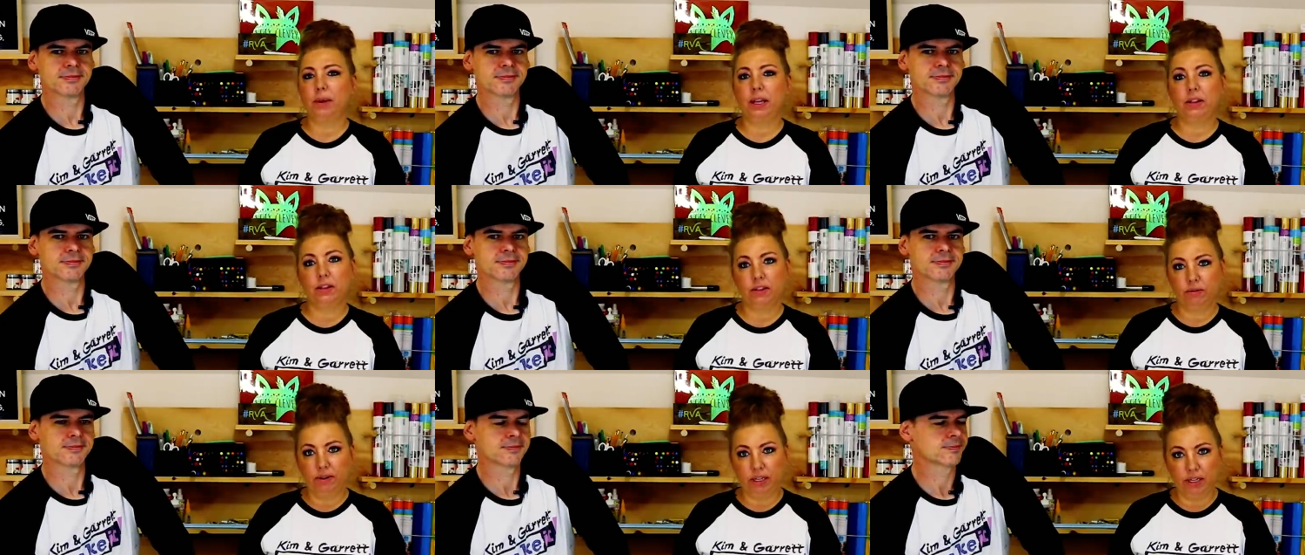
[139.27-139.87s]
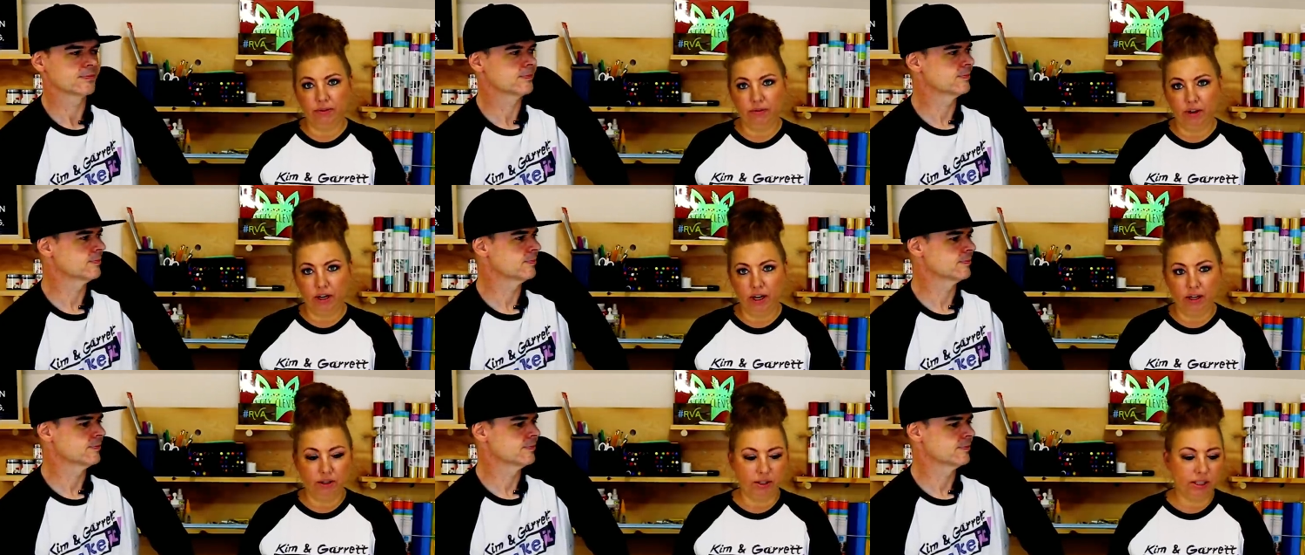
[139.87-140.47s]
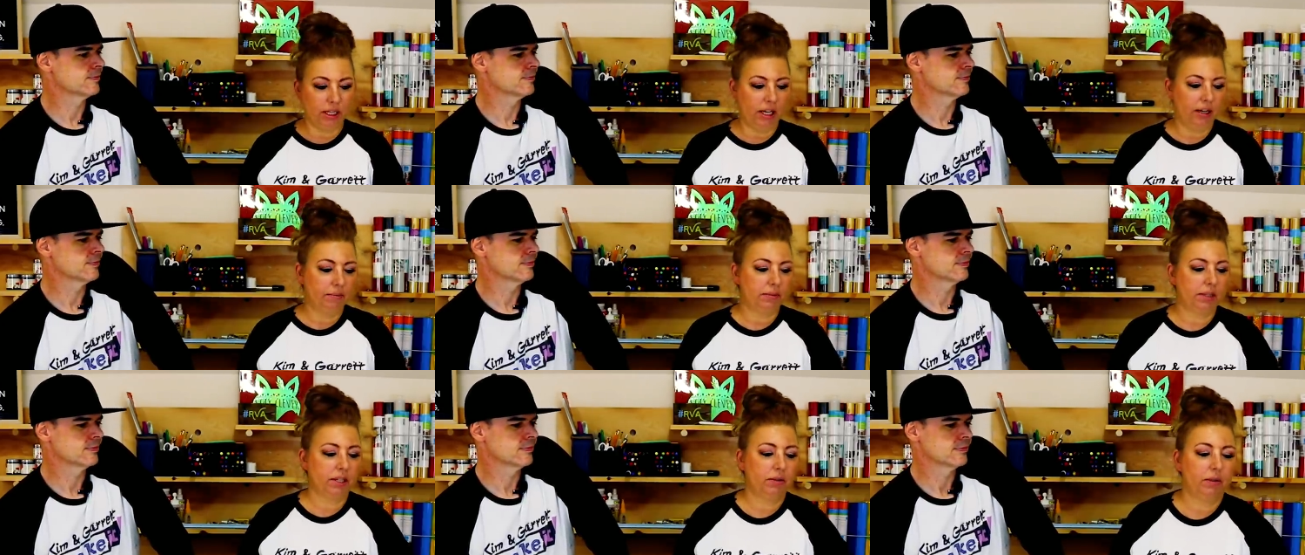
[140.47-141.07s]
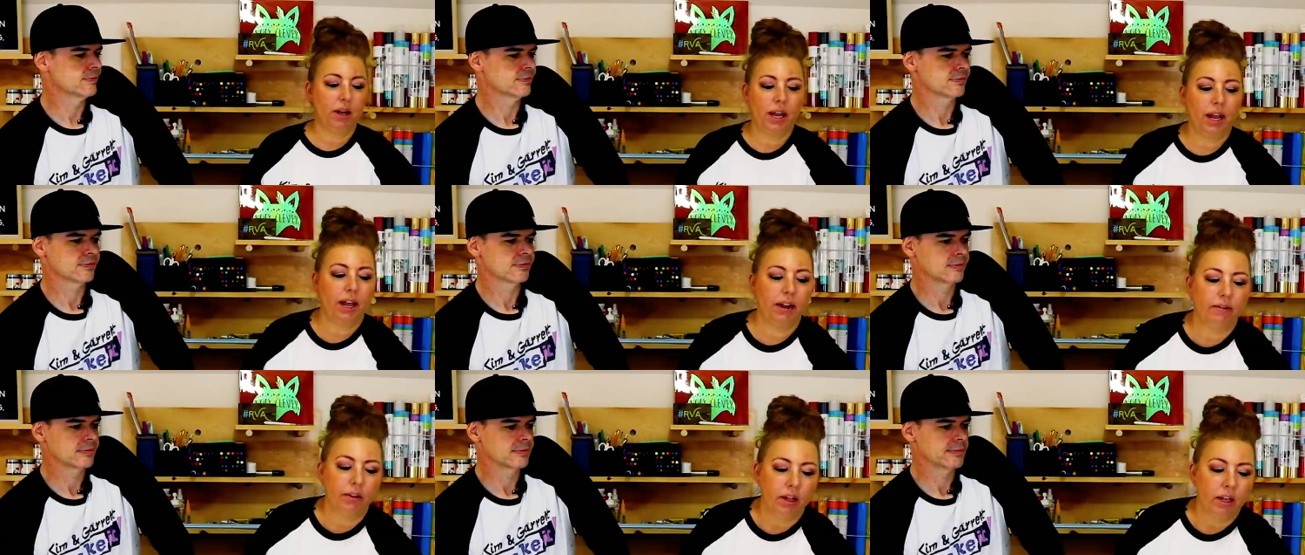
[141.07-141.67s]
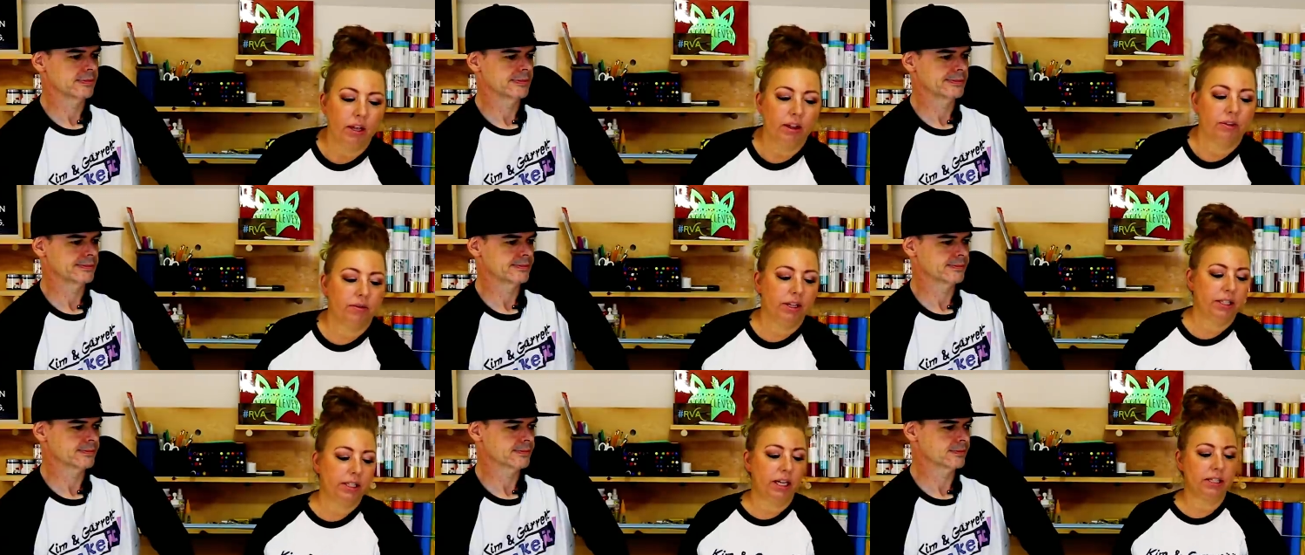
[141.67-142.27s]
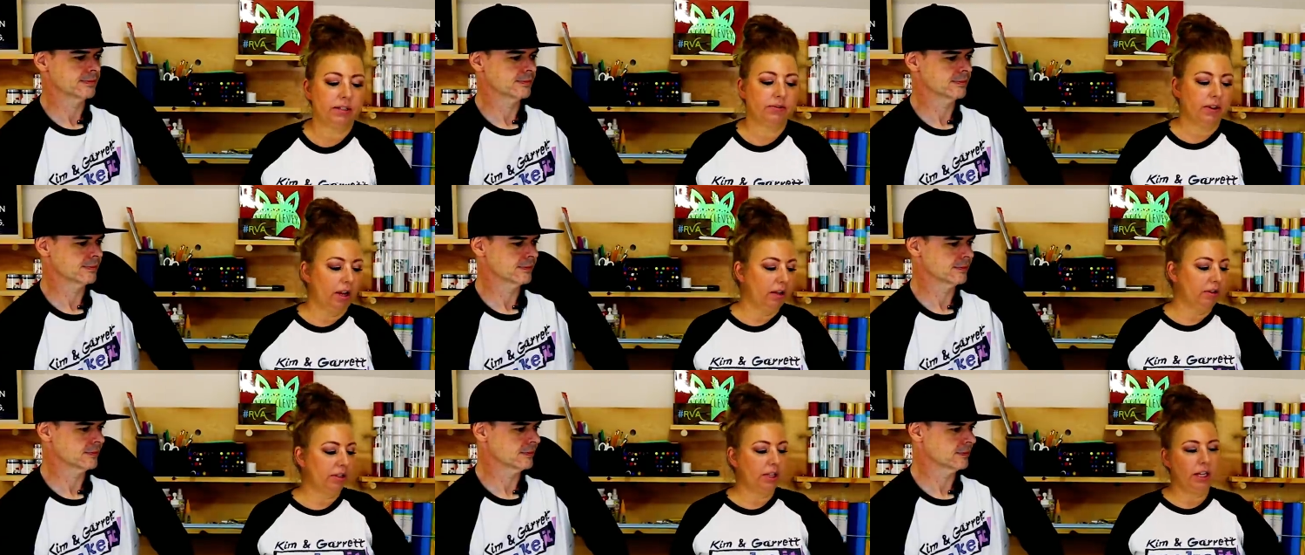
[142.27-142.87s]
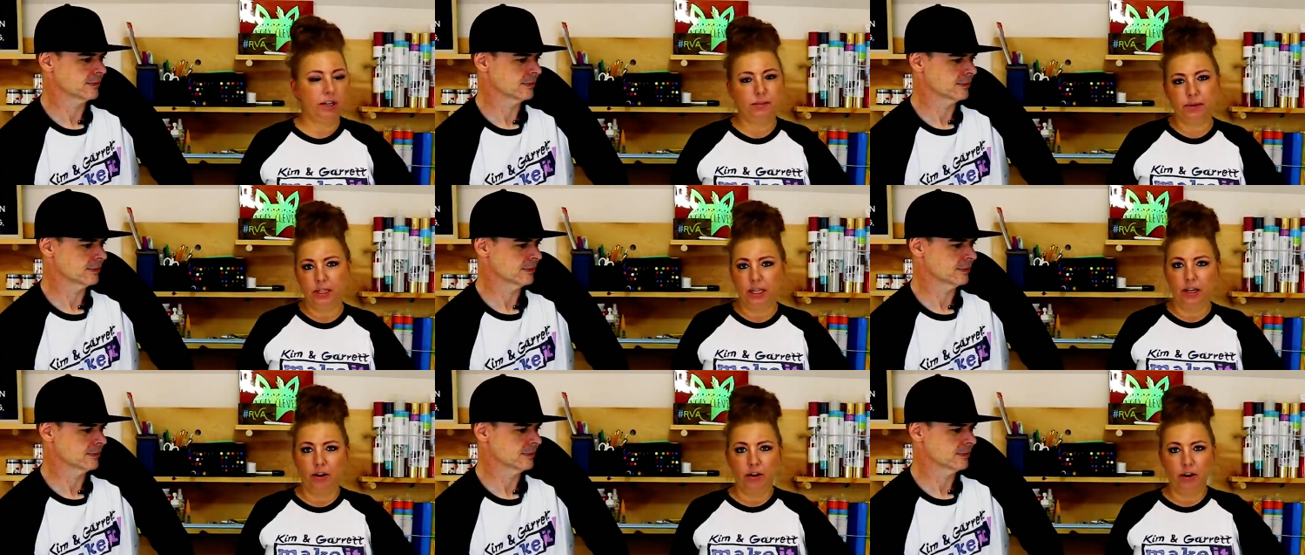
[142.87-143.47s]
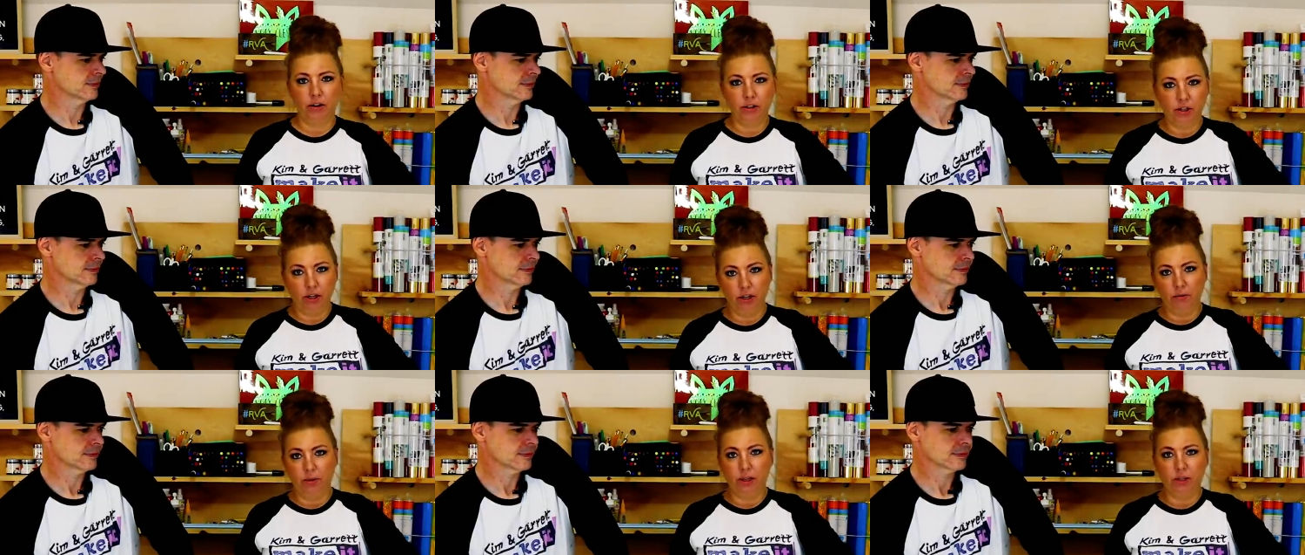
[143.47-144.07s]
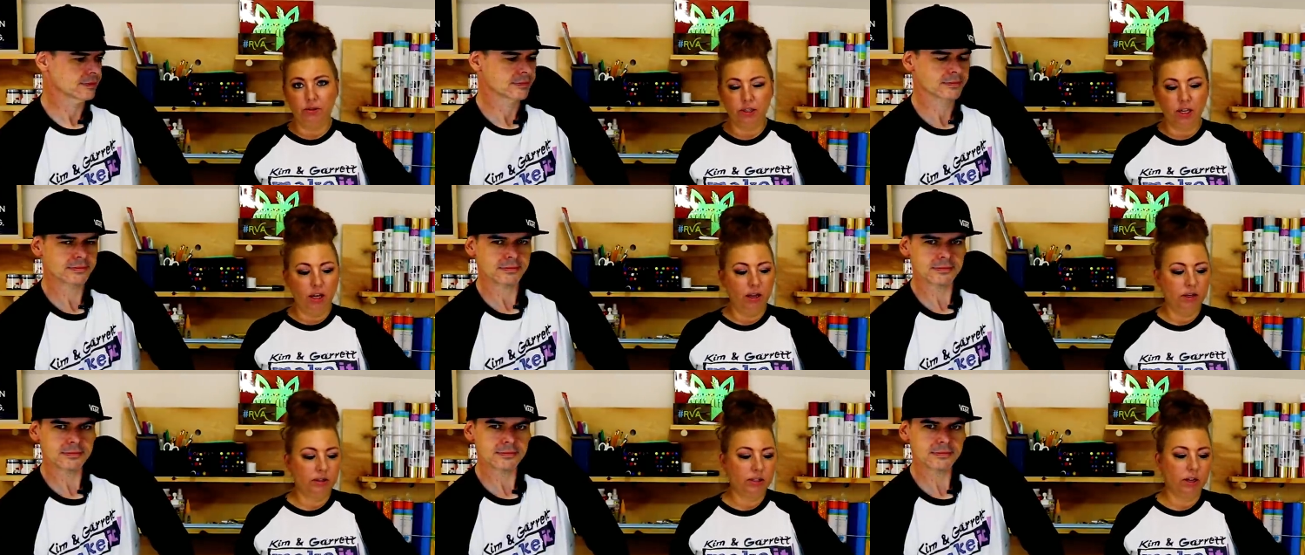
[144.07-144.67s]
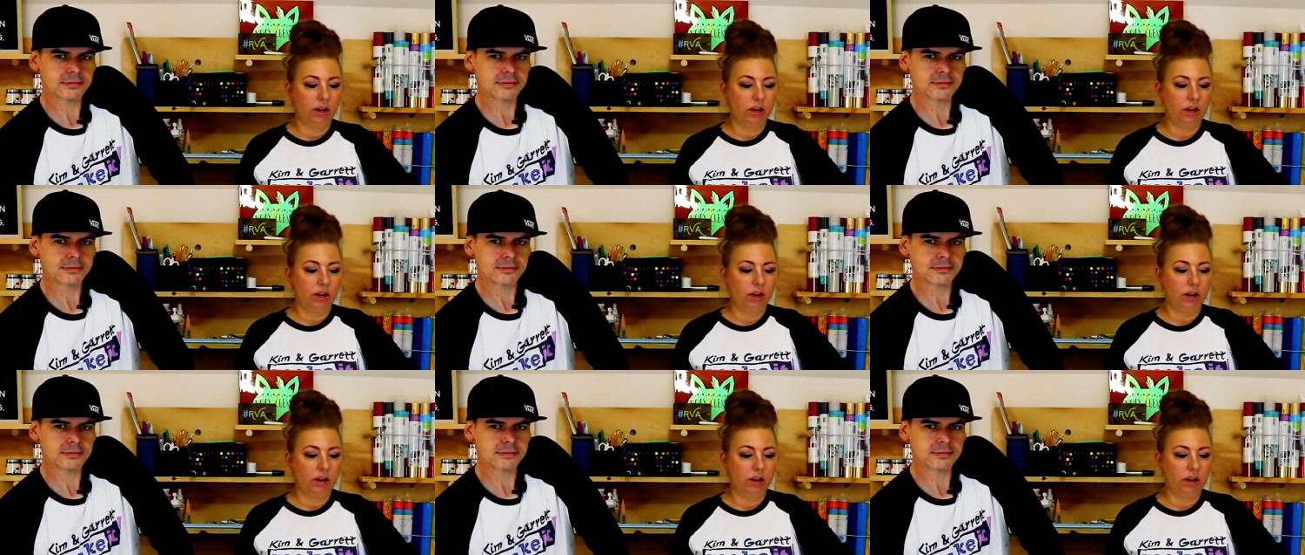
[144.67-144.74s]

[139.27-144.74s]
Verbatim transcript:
Speaker 1: be in three different color schemes, so I have three sets of color schemes here and I'll show you what those colors